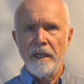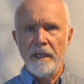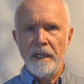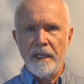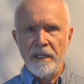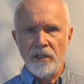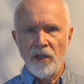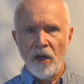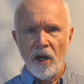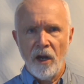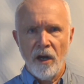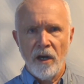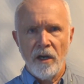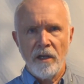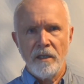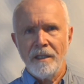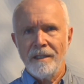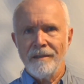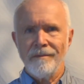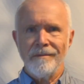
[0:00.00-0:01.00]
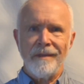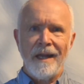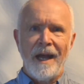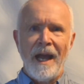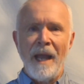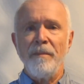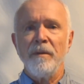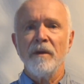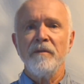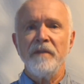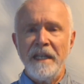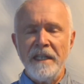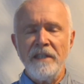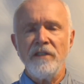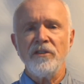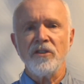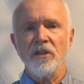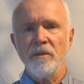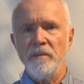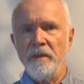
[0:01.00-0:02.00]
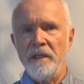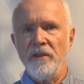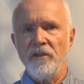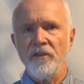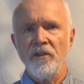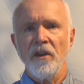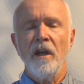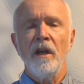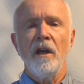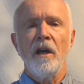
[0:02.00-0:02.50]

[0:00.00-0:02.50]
guitar type of instruments